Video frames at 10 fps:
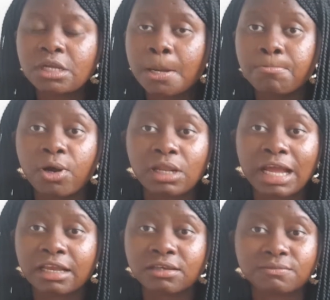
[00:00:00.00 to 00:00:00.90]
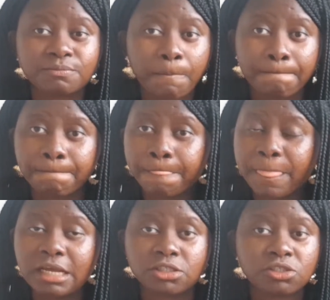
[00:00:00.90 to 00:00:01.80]
But like,
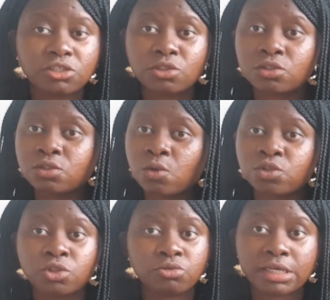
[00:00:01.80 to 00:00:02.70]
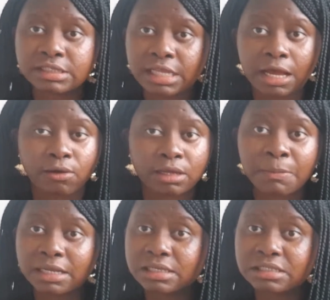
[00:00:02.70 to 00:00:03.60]
she's so stressed out
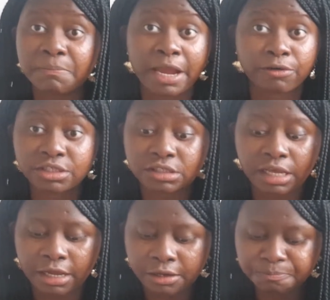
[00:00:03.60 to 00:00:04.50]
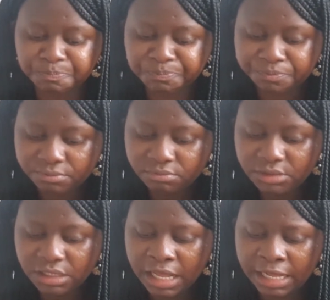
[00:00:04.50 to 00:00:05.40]
about this marriage thing.
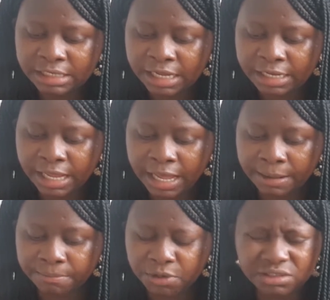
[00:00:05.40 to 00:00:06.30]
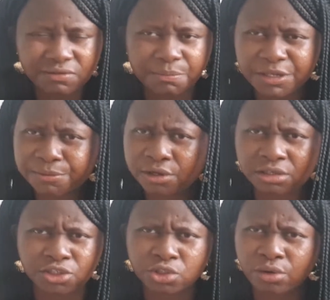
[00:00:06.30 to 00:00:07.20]
And then most of the people on
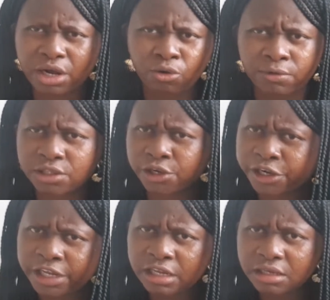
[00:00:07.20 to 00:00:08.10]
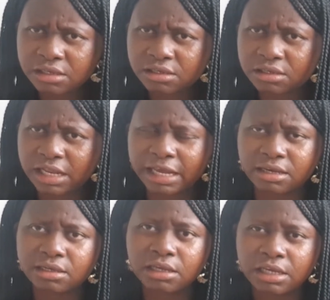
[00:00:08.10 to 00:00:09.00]
the show are over 30, like
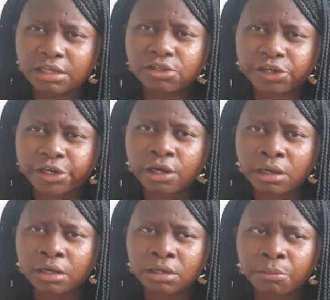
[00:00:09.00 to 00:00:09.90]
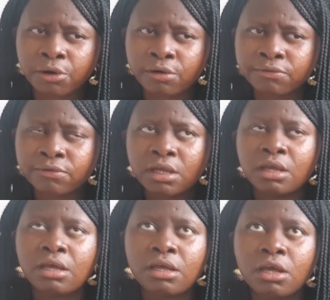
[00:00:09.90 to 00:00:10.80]
either 30 and above.
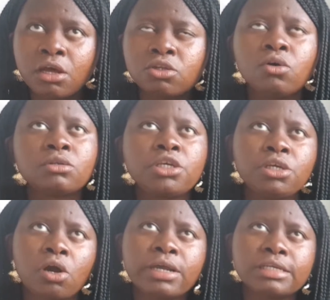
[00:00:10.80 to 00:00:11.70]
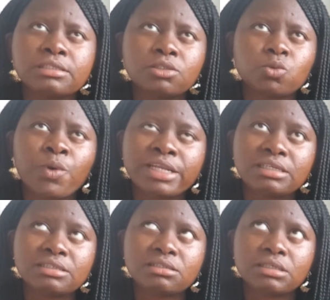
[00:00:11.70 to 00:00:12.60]
No, the youngest is
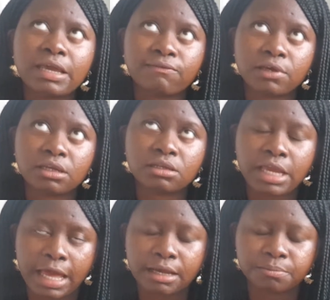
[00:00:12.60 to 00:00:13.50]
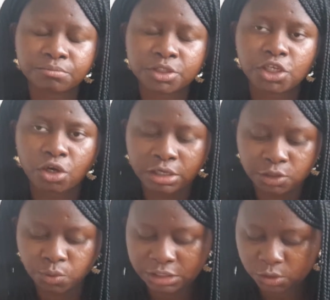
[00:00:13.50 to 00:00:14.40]
27. Yeah, the
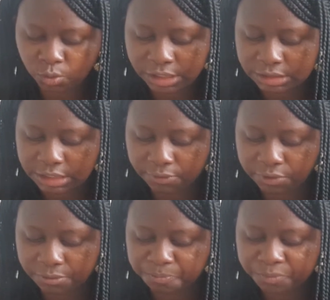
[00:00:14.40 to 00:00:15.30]
youngest one is 27.